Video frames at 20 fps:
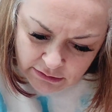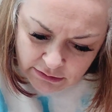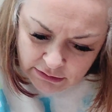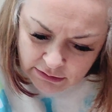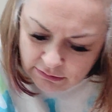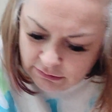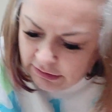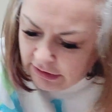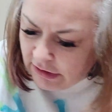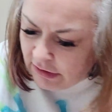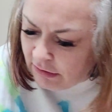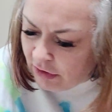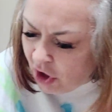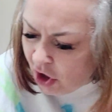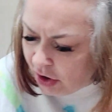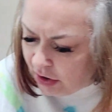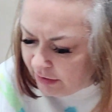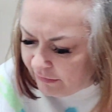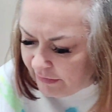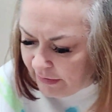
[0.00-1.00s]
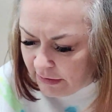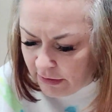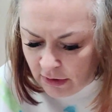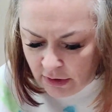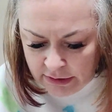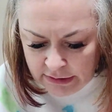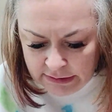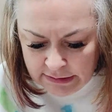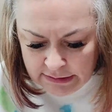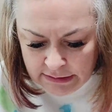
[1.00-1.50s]
well, all of it,
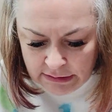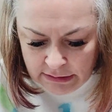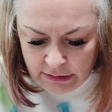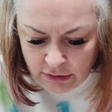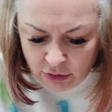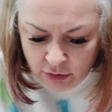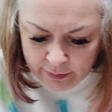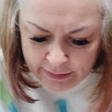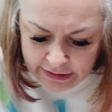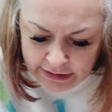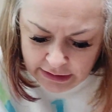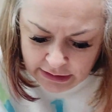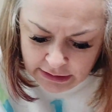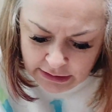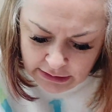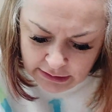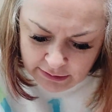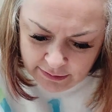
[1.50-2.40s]
honestly. Who am I kidding?